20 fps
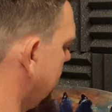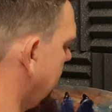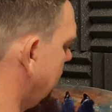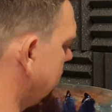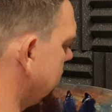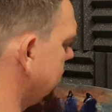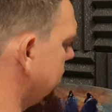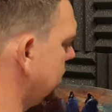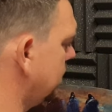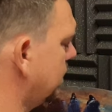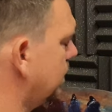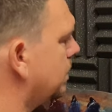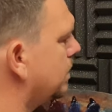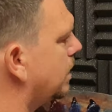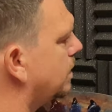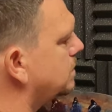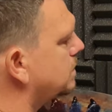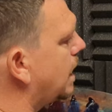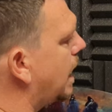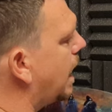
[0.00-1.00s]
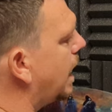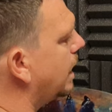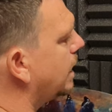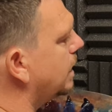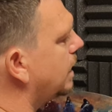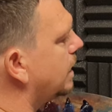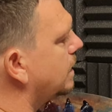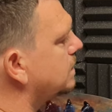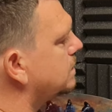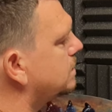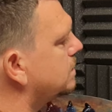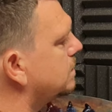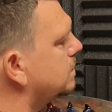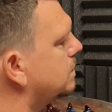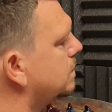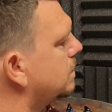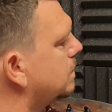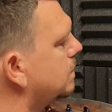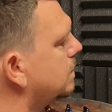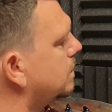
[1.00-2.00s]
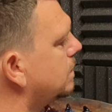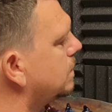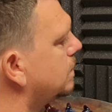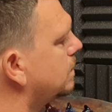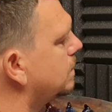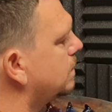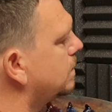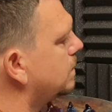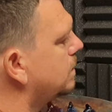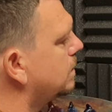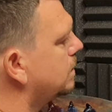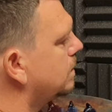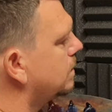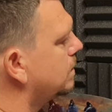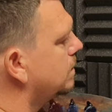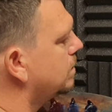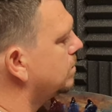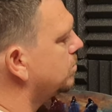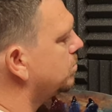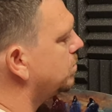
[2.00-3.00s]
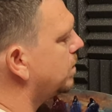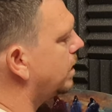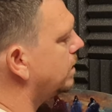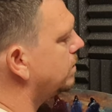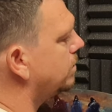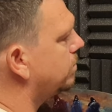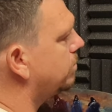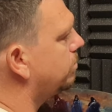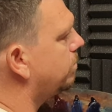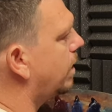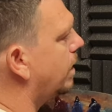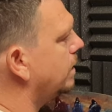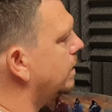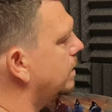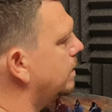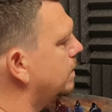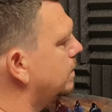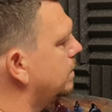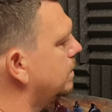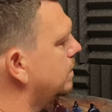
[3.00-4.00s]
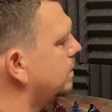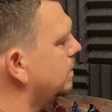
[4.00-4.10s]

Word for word: that's, that's highlighted by the fire.